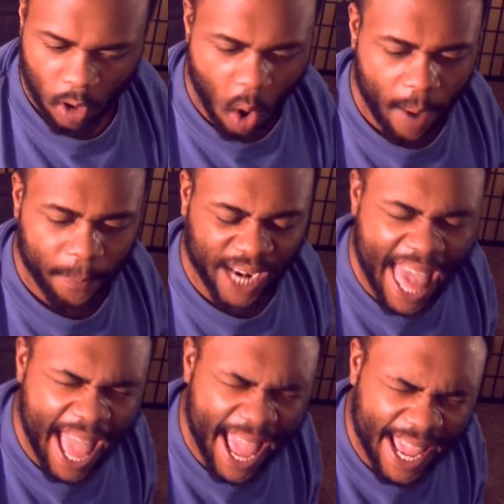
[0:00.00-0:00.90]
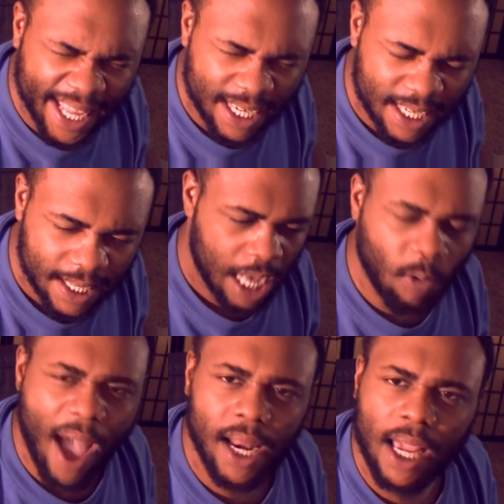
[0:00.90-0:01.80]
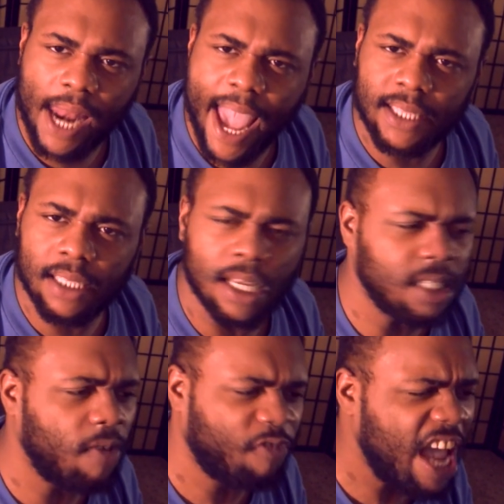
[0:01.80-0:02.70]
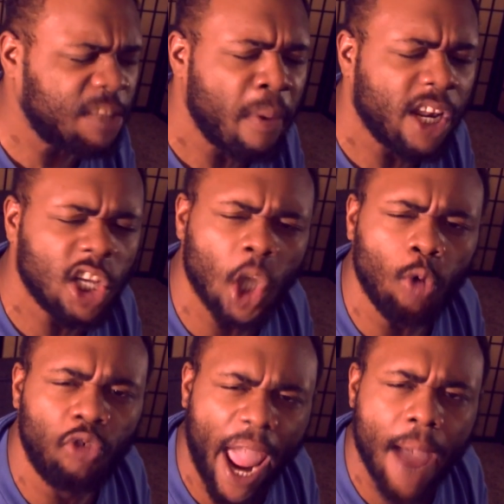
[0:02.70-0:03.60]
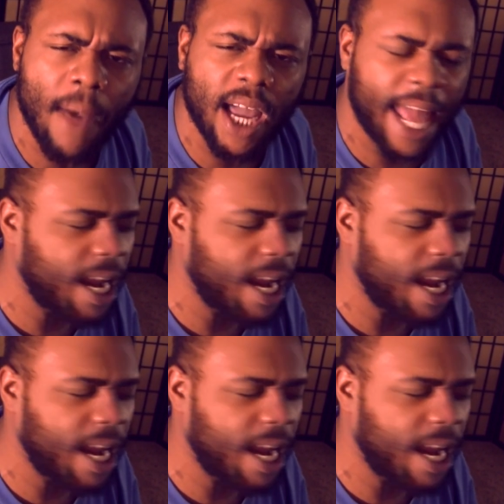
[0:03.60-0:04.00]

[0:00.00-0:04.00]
Going blind. That's why I need glasses, because the Facebook looks so damn ugly.